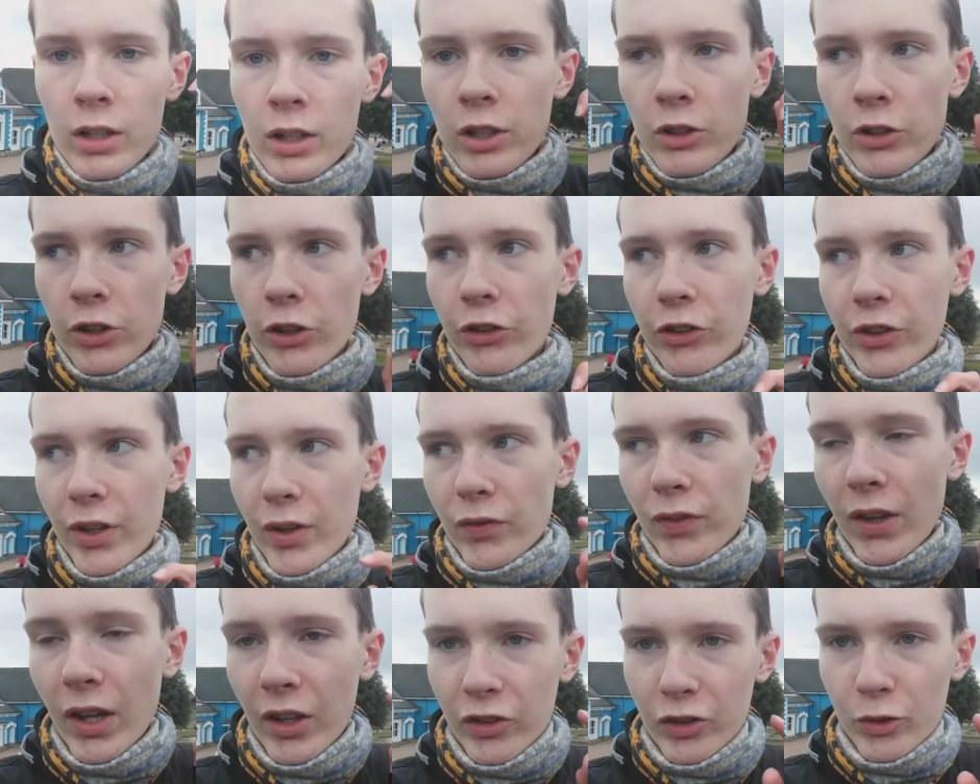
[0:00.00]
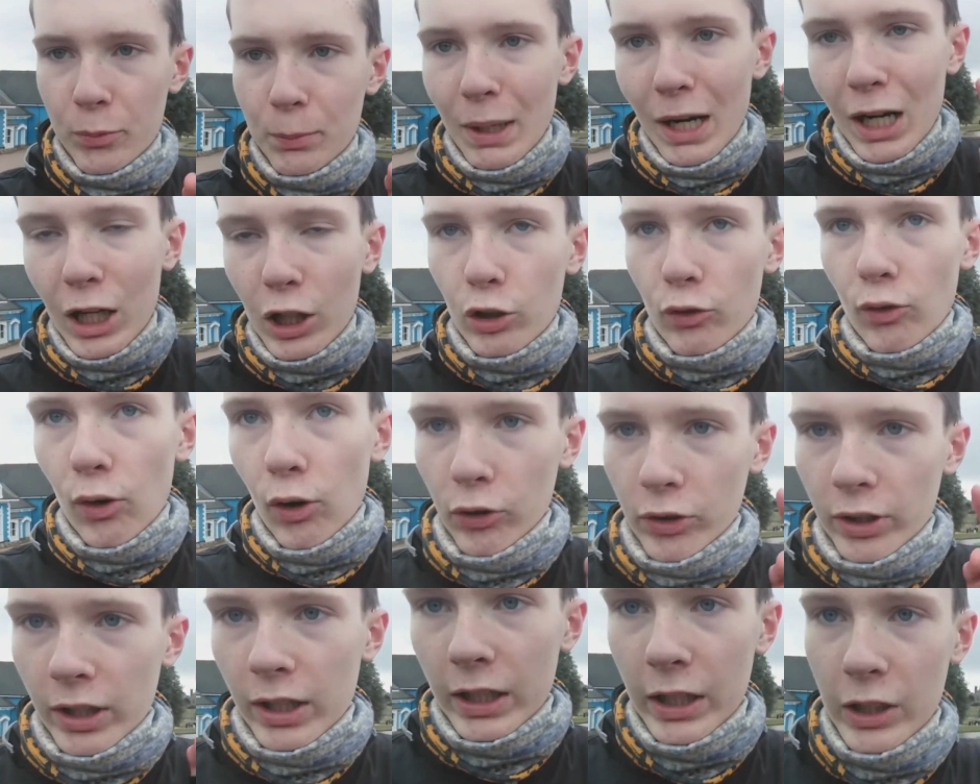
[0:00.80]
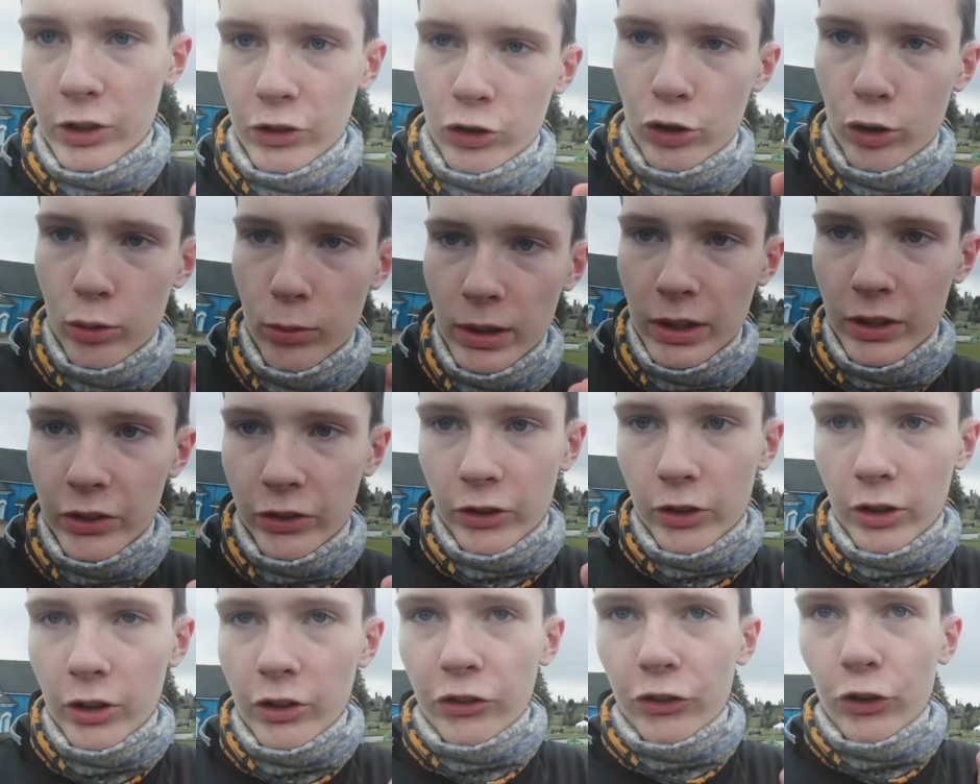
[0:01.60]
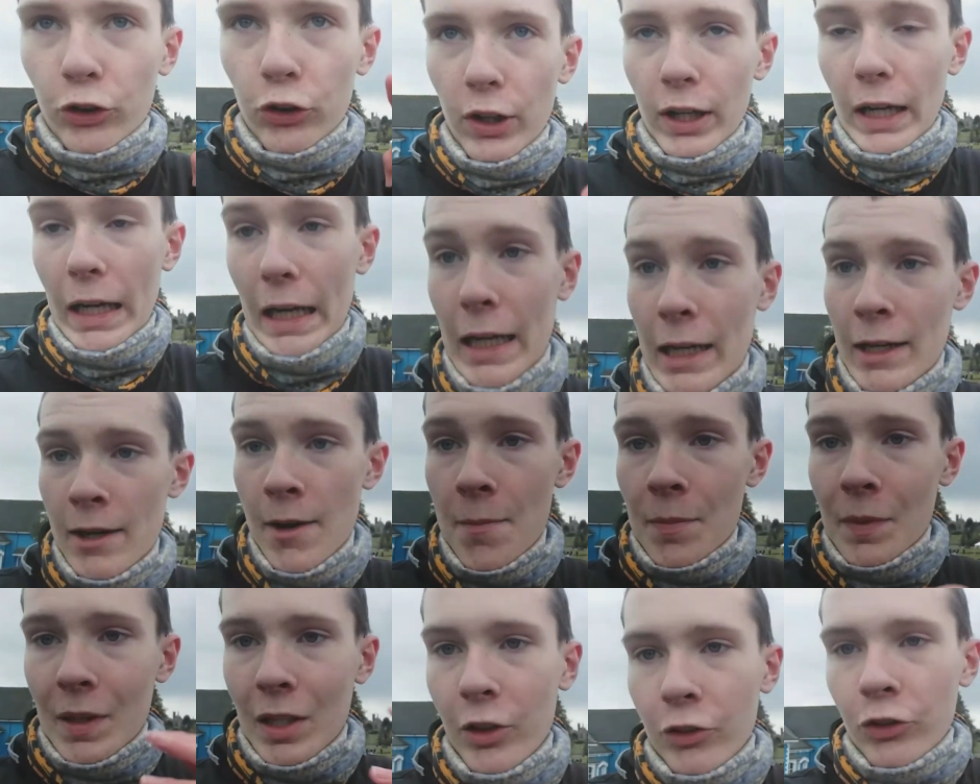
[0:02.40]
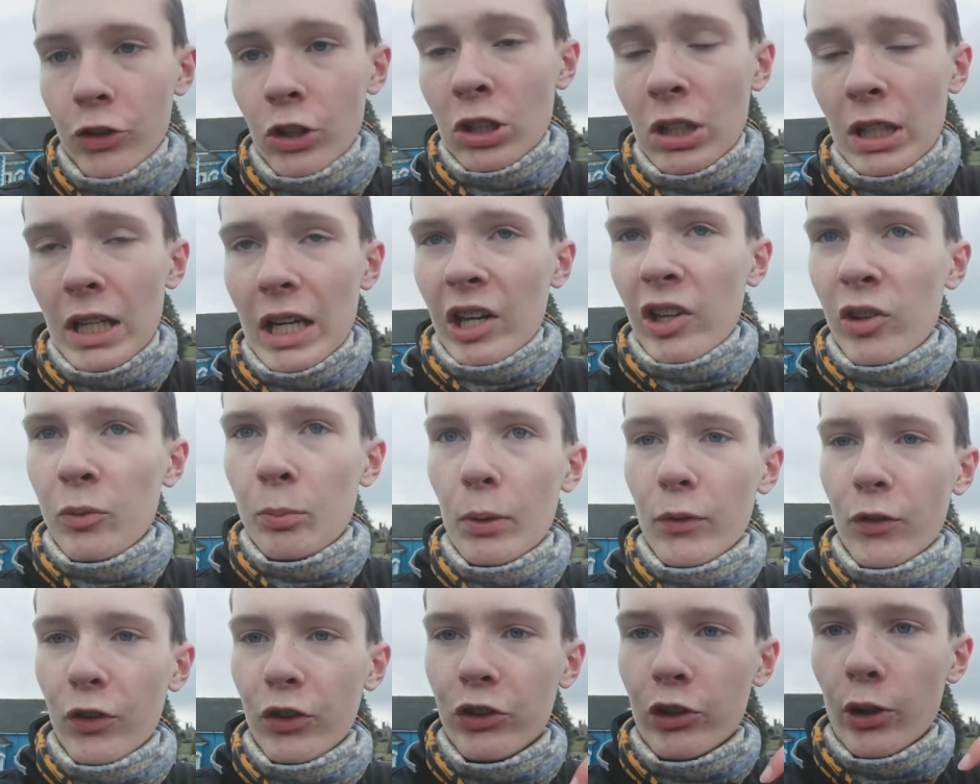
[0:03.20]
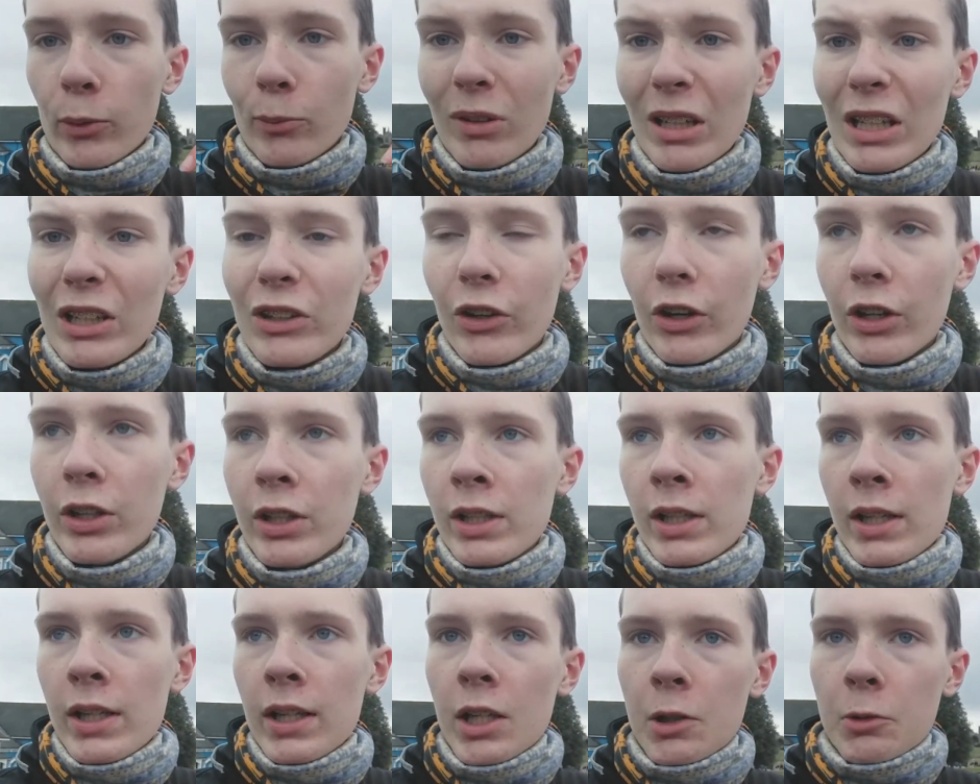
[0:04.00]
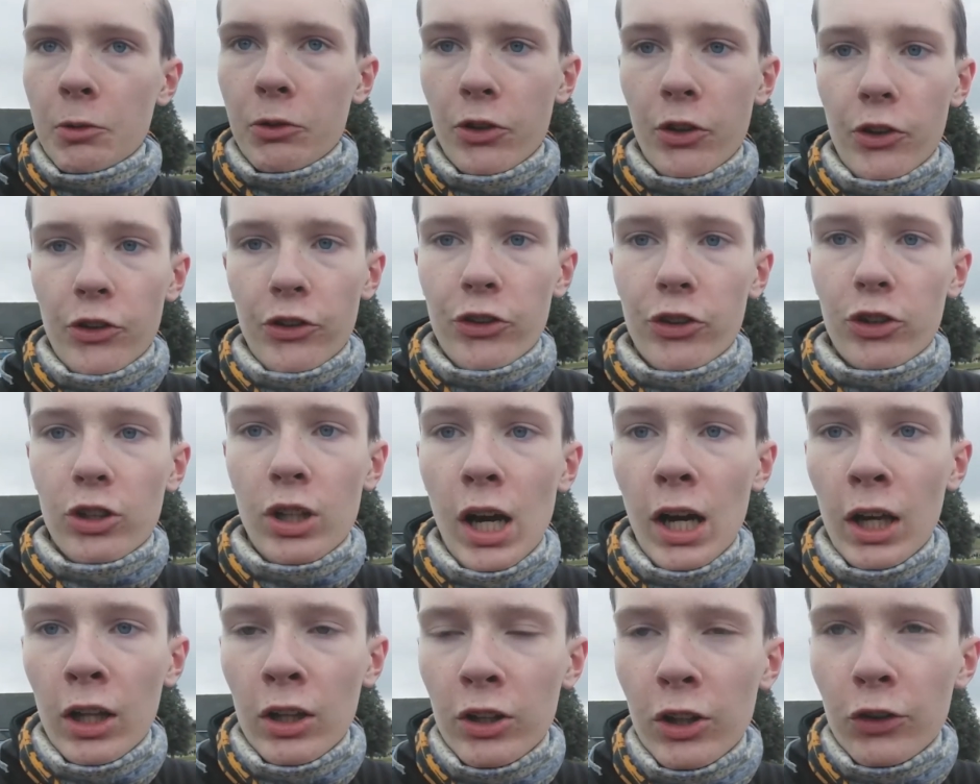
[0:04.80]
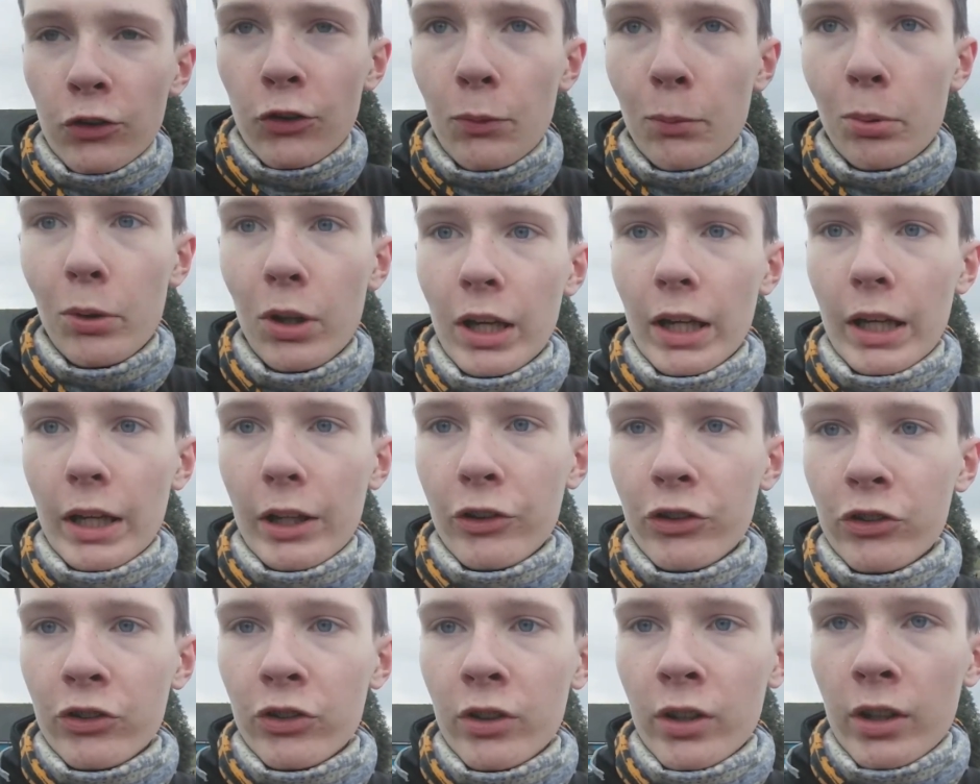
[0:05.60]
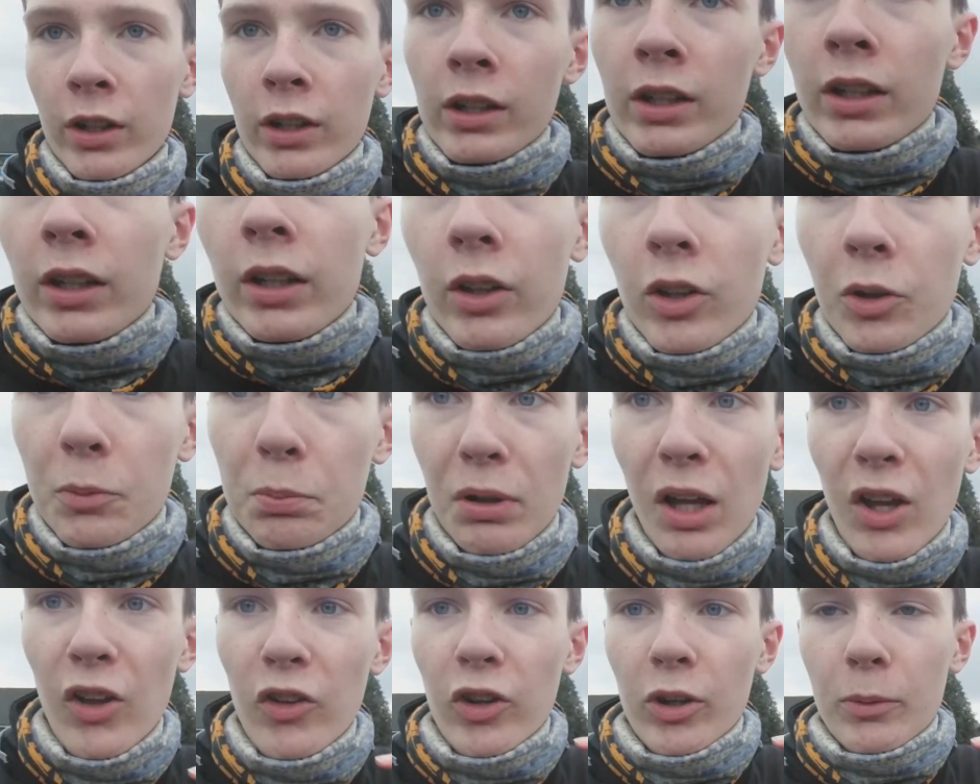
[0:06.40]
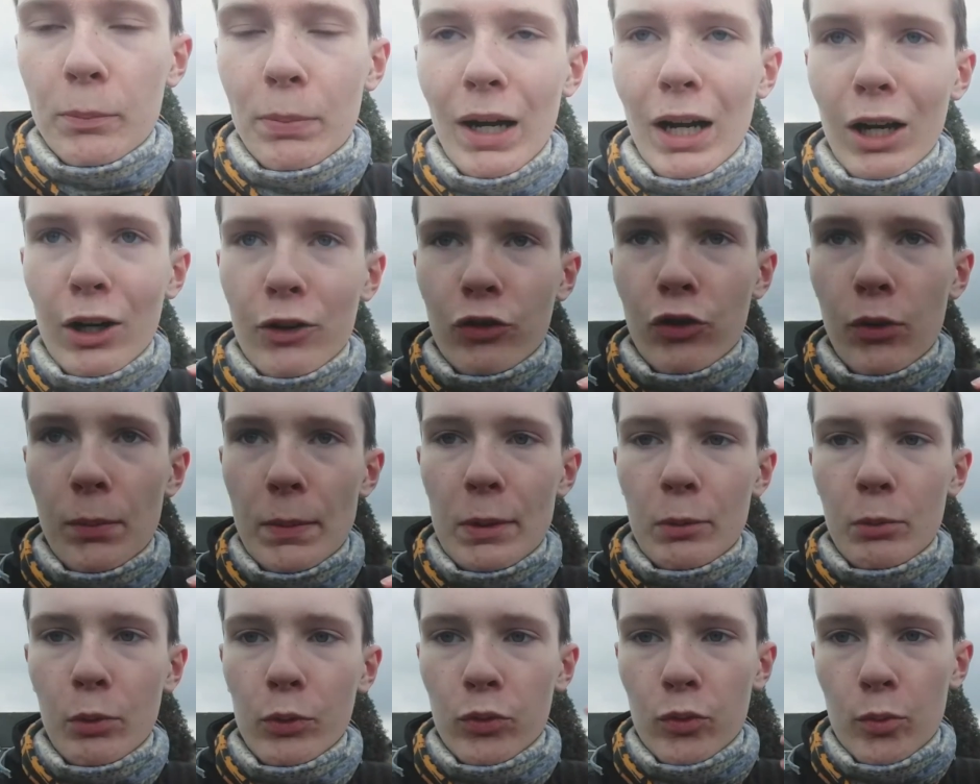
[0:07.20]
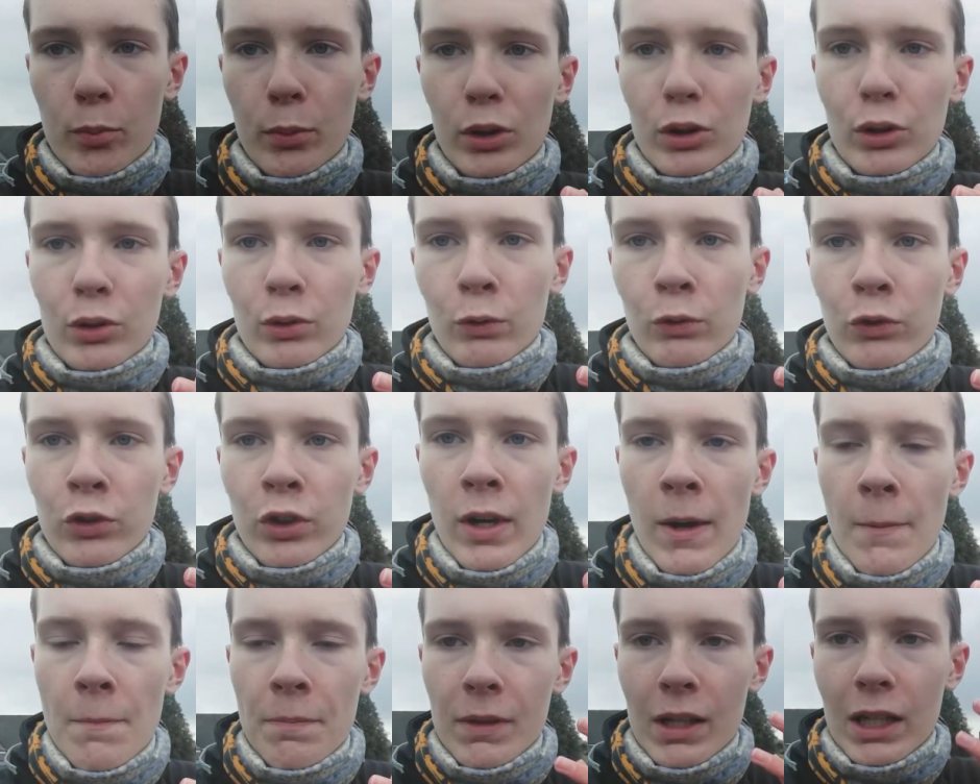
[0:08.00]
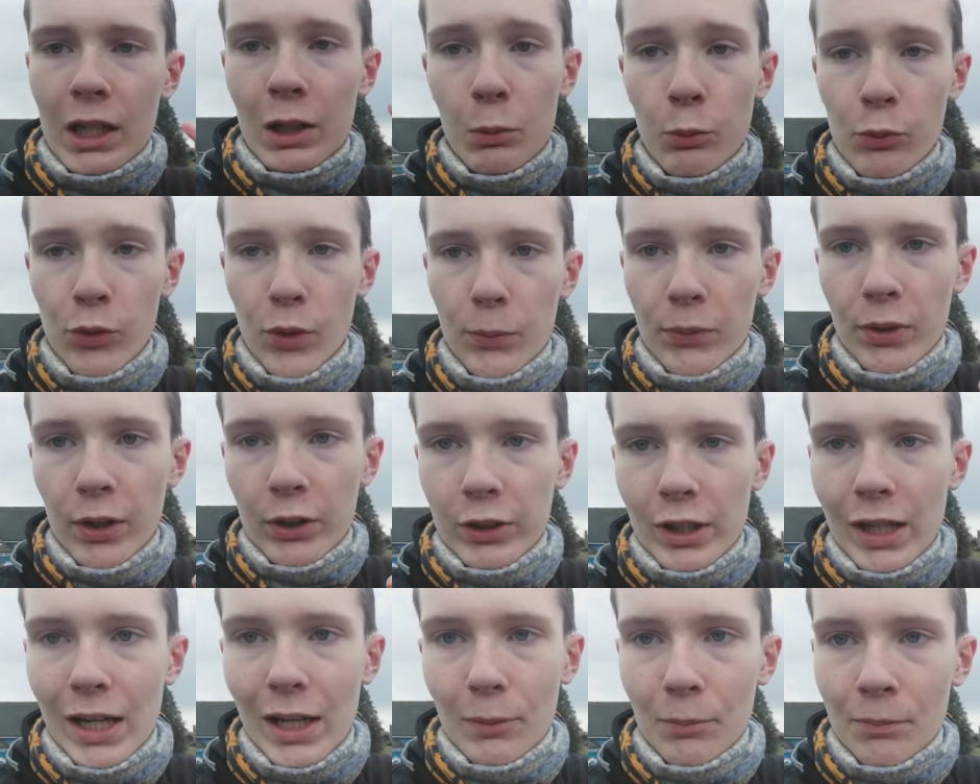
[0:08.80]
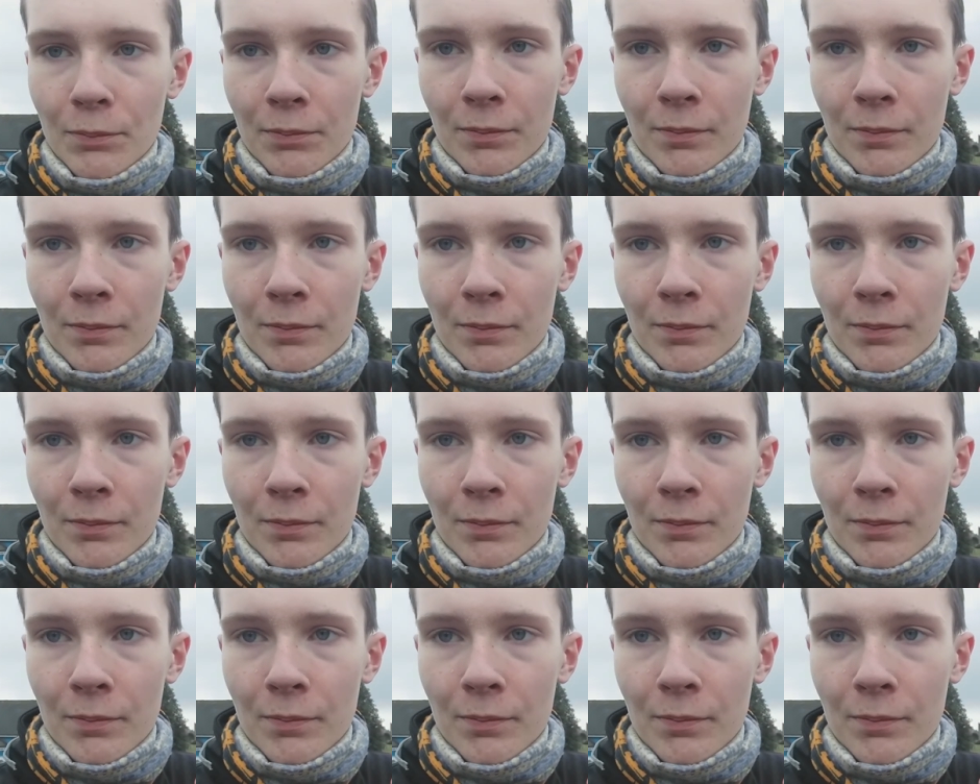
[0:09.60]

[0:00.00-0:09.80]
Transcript: to see if that Smiler rock that I hid 2 weeks ago is still there, and it still is, but for some reason it was in a slightly different place. The plastic bag from it was removed, and it was upside down.